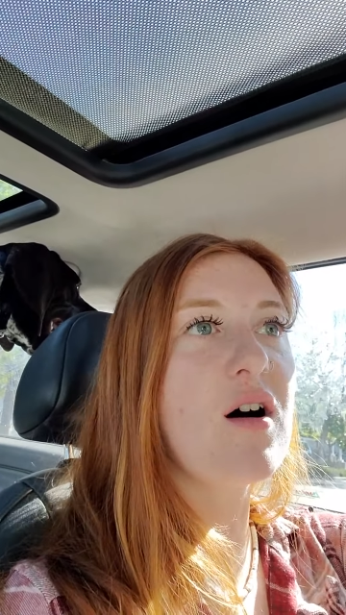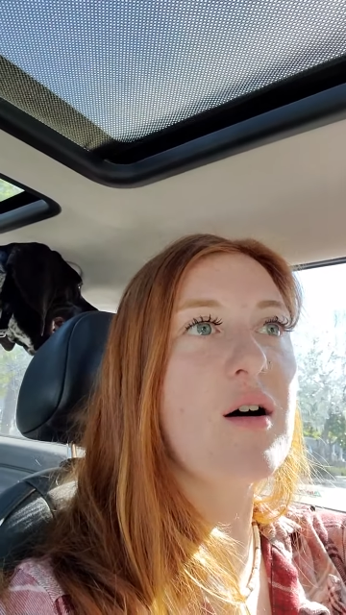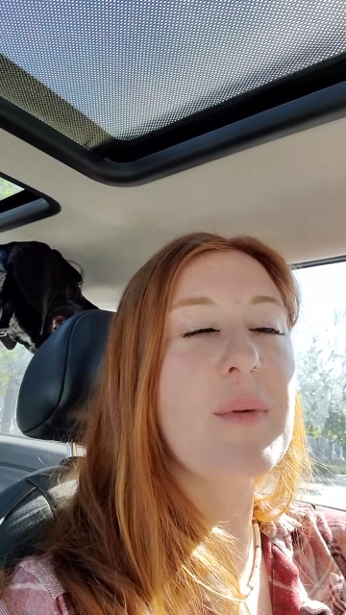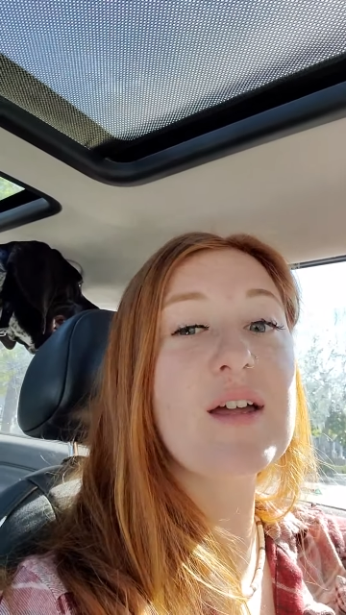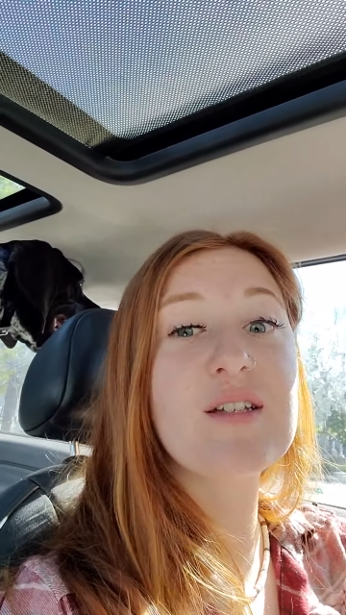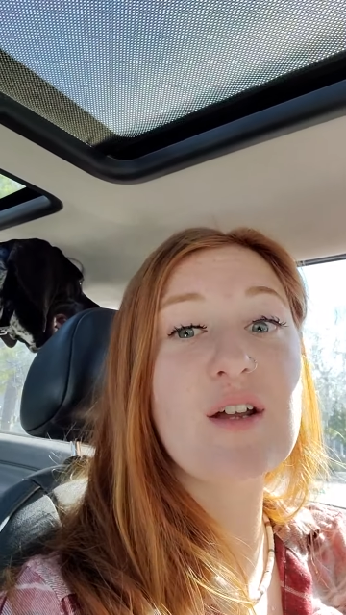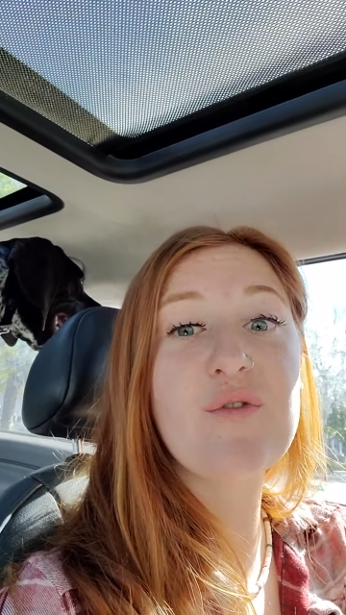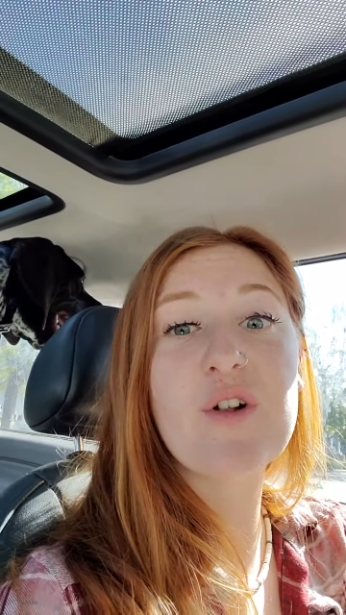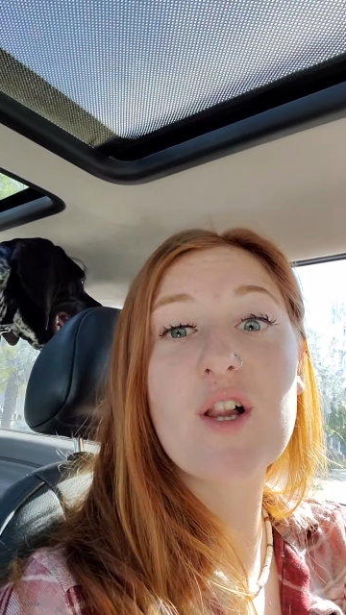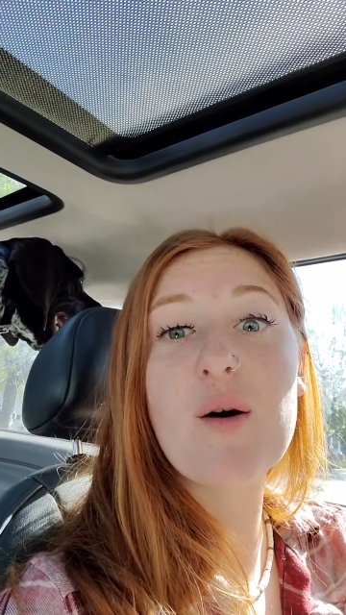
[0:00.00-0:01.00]
It did
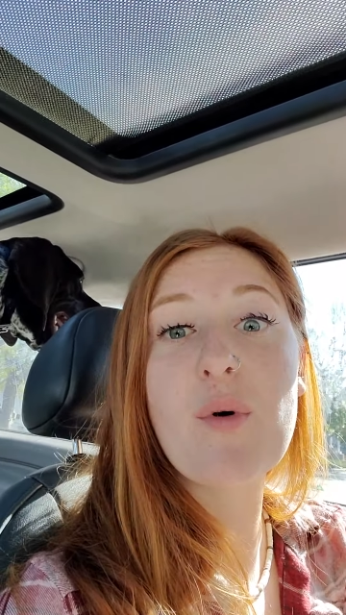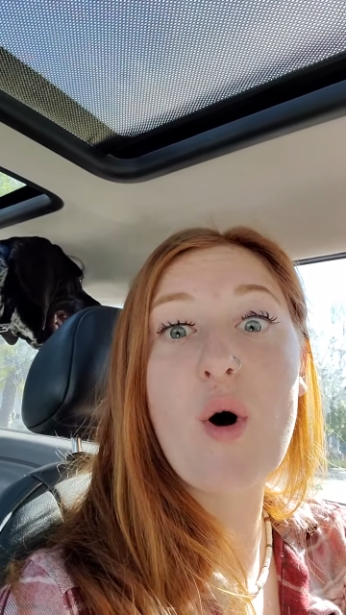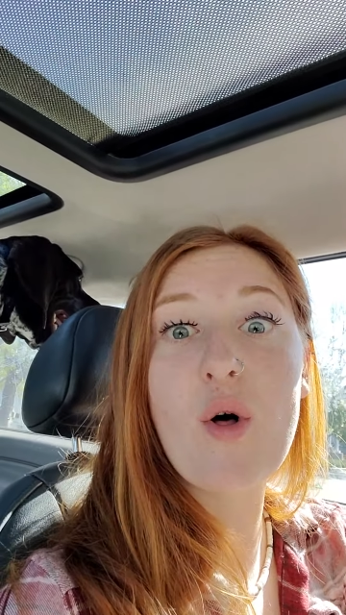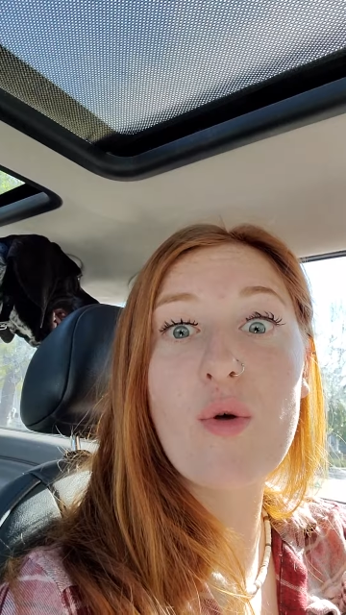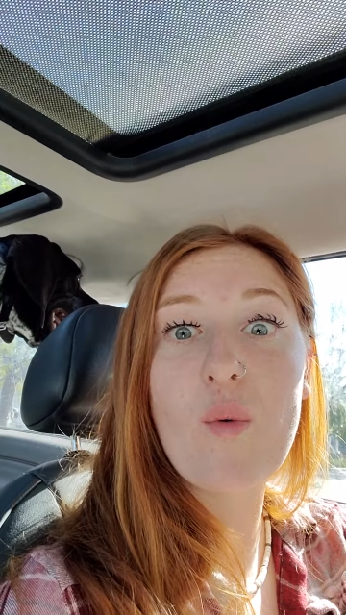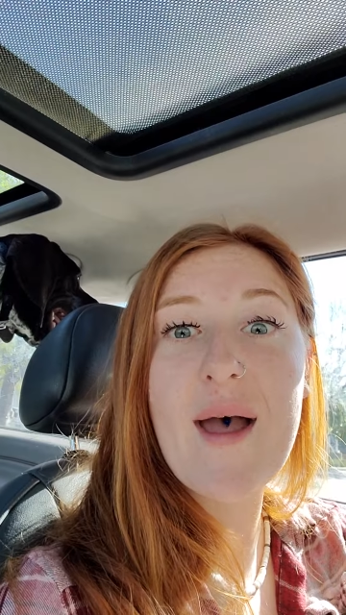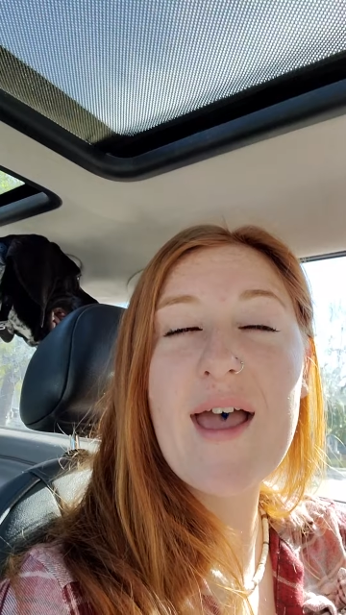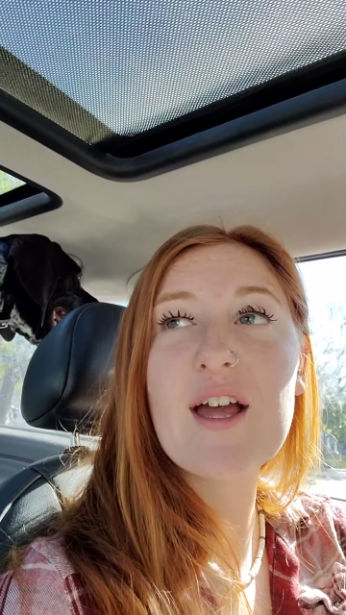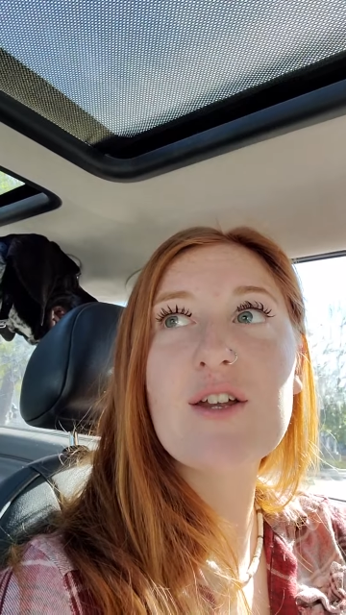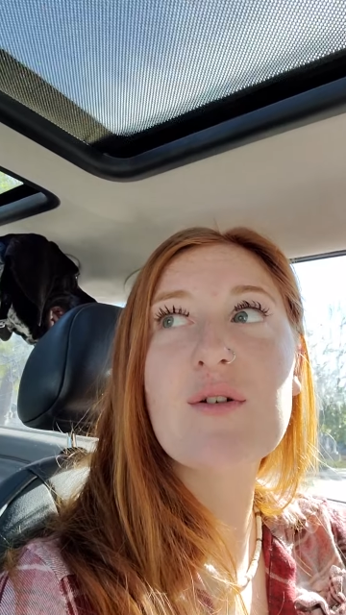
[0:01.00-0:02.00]
fill up all the
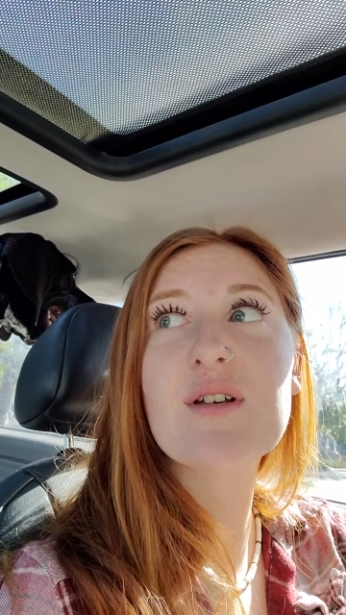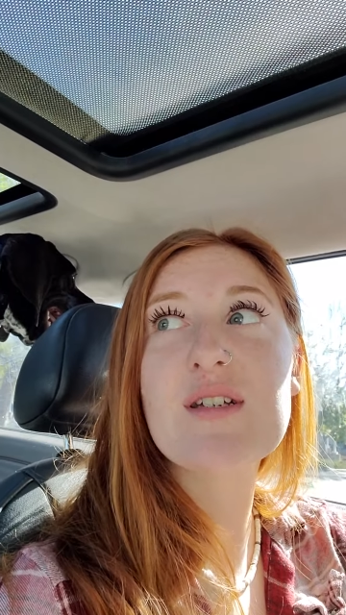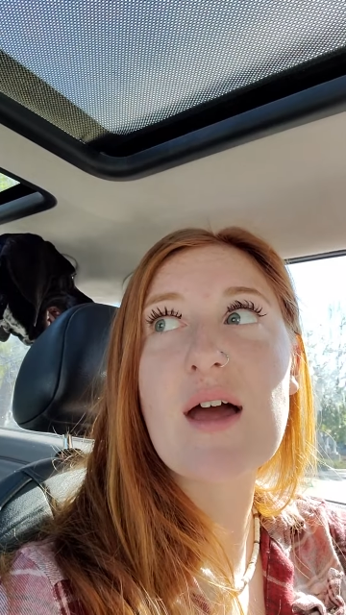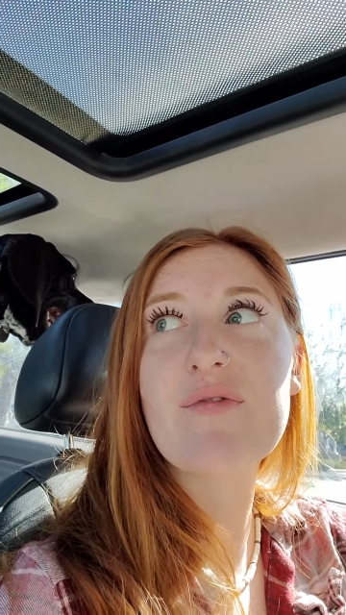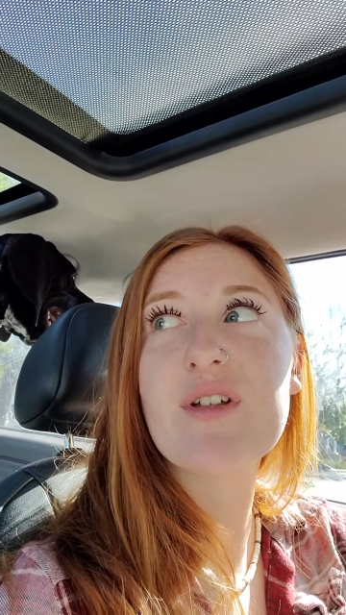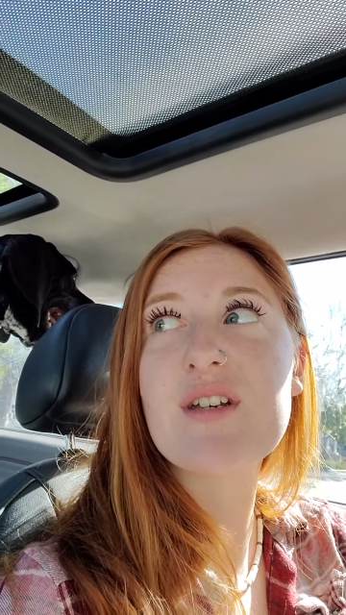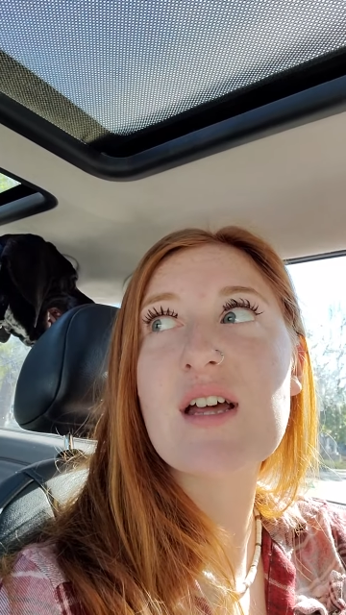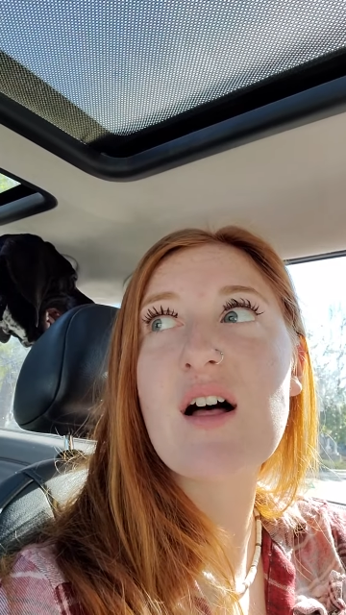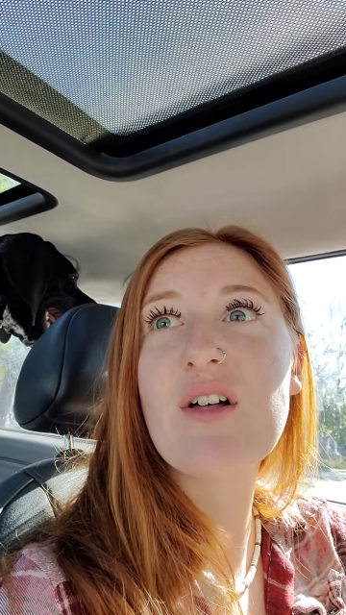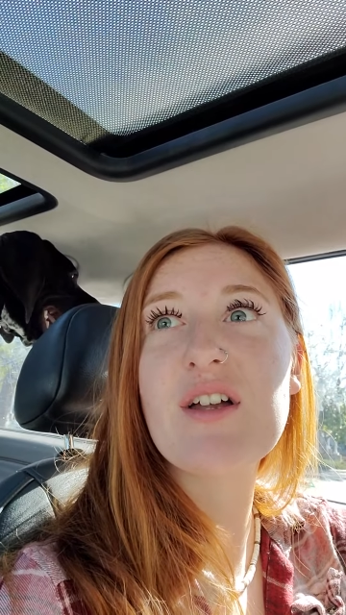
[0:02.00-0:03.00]
way, and you can definitely
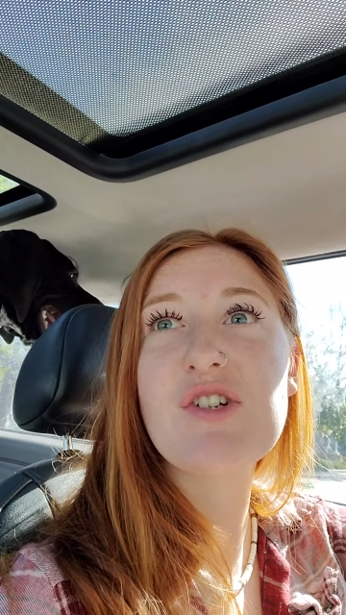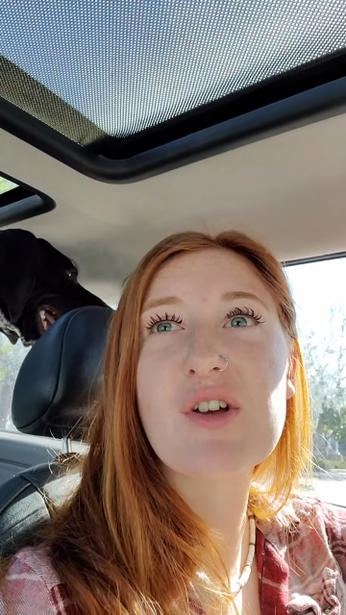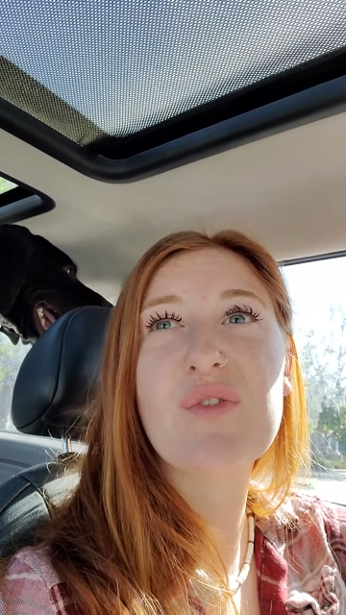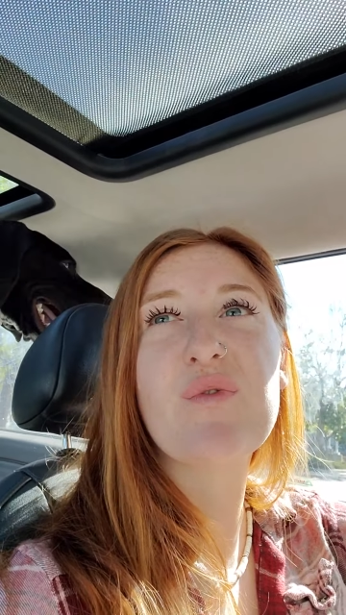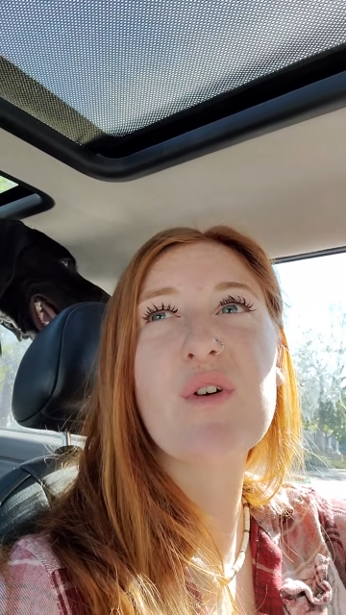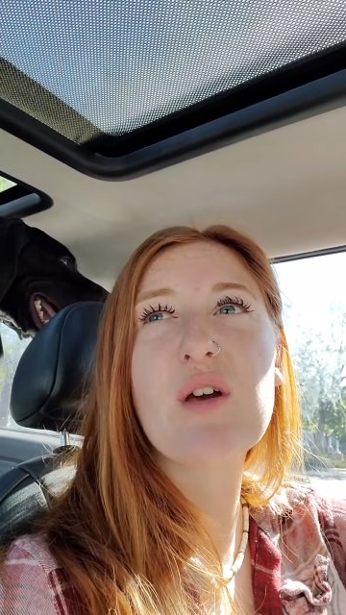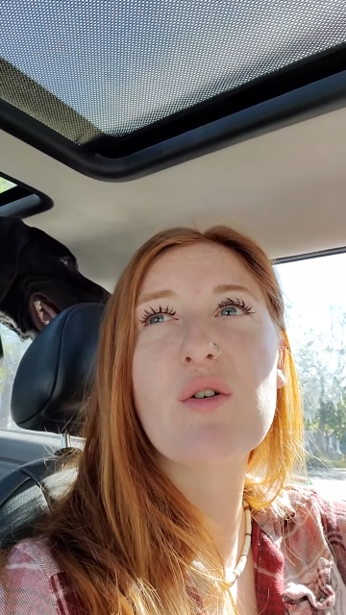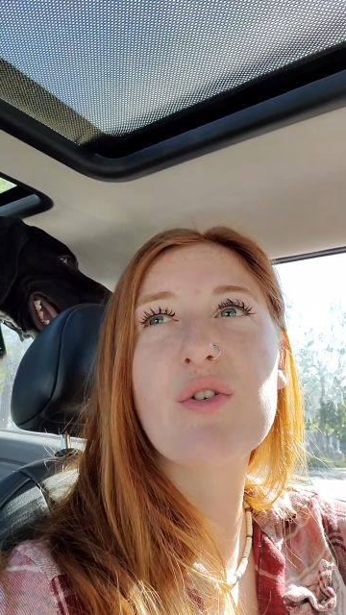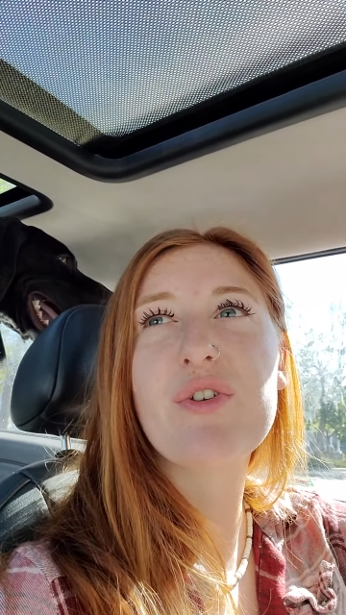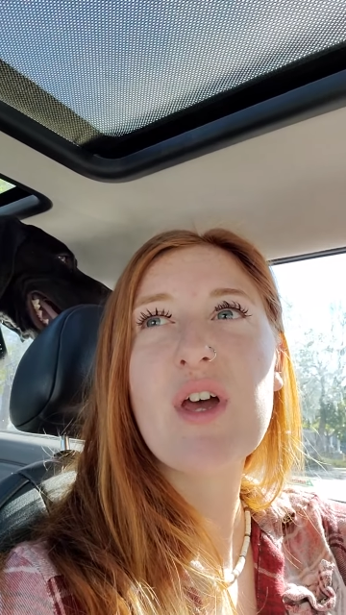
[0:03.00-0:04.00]
tell it just
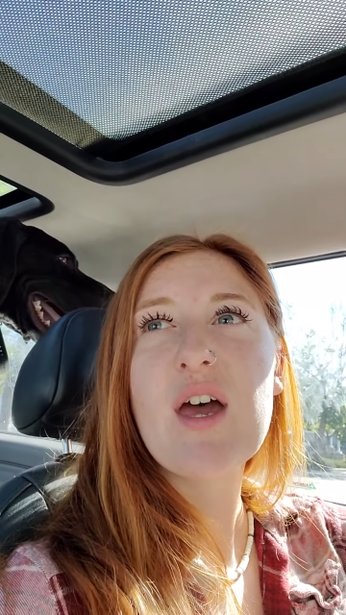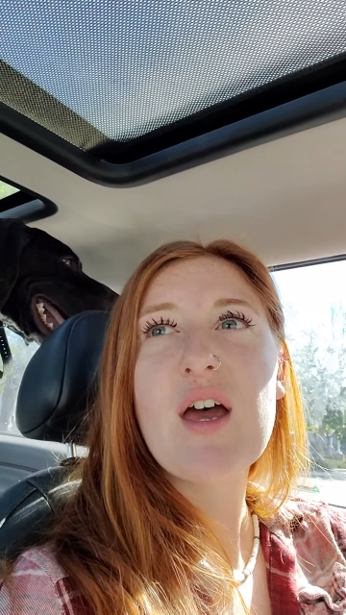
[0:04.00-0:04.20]
feels